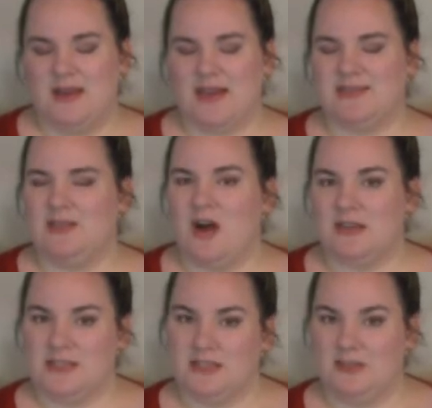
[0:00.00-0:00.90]
because he
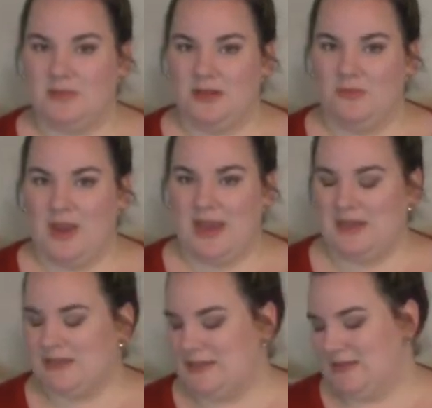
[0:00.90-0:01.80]
lost a little bit of
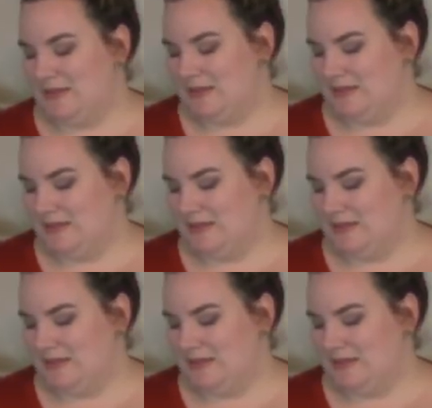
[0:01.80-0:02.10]
weight